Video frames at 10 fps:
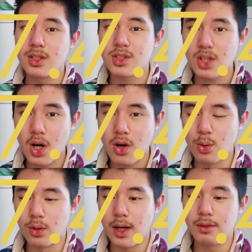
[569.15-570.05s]

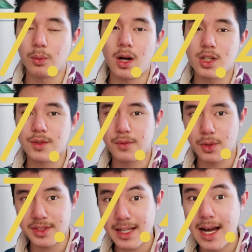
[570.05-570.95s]
So, have you watched
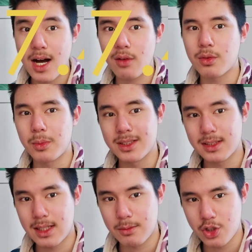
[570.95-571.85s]
First Cow? From 1
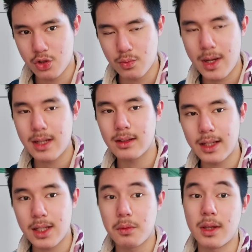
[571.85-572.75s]
to 10, how much did you rate it?
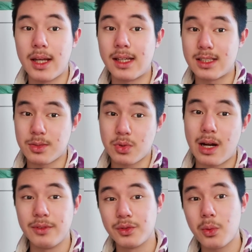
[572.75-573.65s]
Like if you like it, and
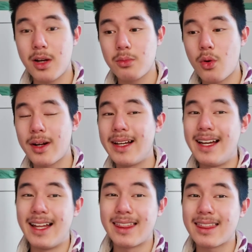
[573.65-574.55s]
subscribe if you want more.
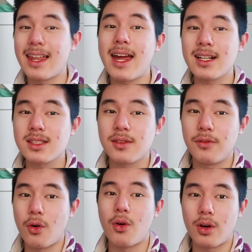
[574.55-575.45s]
And thanks
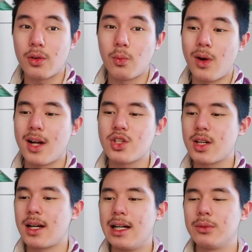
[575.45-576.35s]
for
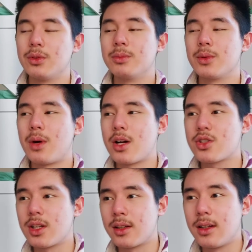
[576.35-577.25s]
watching. I will be
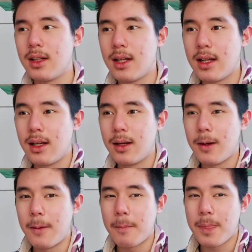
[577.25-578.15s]
watching
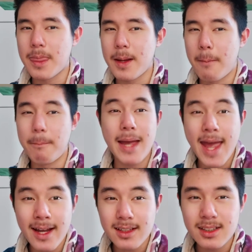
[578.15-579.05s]

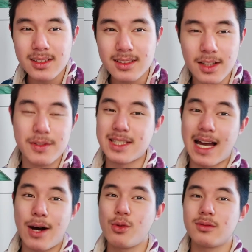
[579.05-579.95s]
Mank if
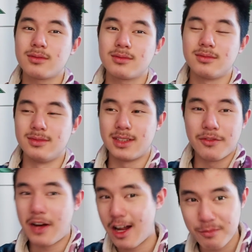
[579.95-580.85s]
it's out,
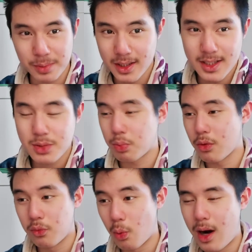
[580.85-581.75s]
The Five Bloods,
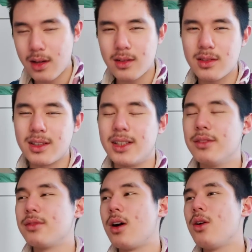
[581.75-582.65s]
Wolf Walker,
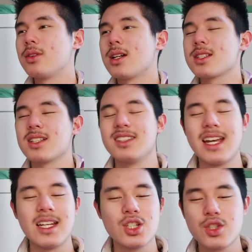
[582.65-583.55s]
there's a
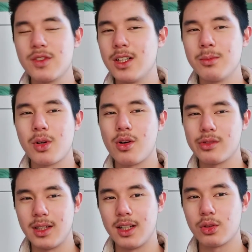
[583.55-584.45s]
Danish film
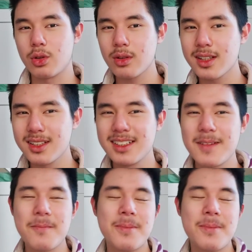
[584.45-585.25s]
called Truk.